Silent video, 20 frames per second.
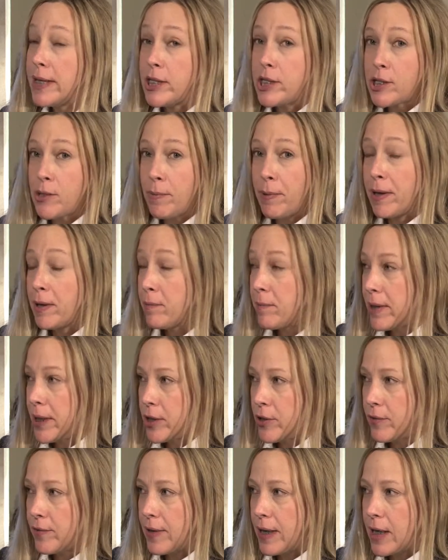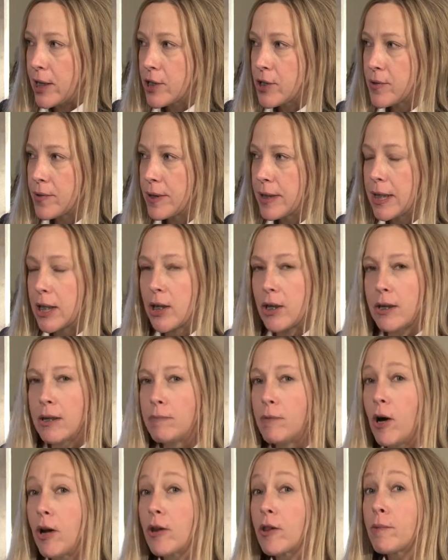East Penn Manufacturing.
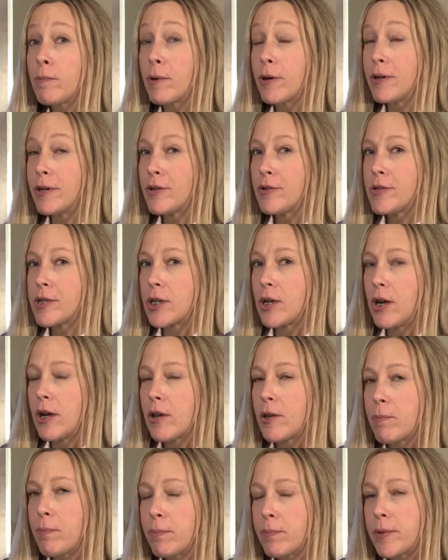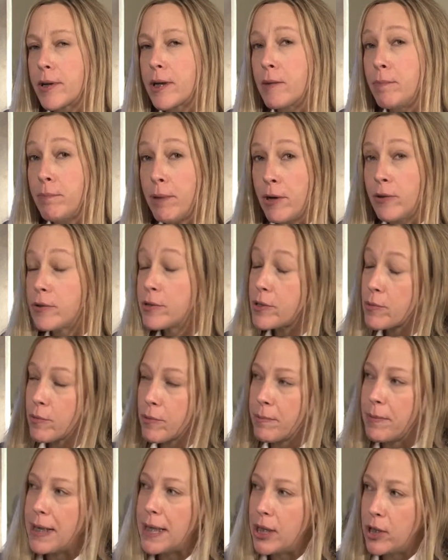All of the partners and all of the components were
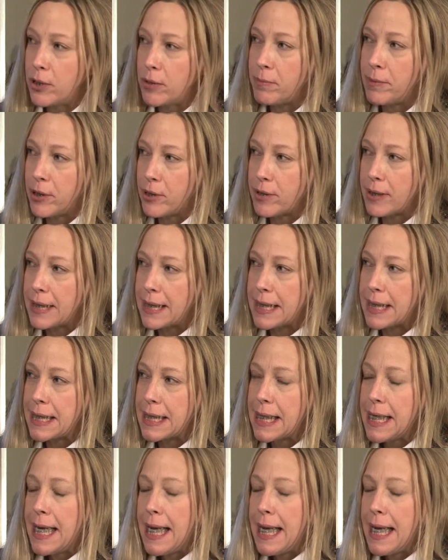made in America.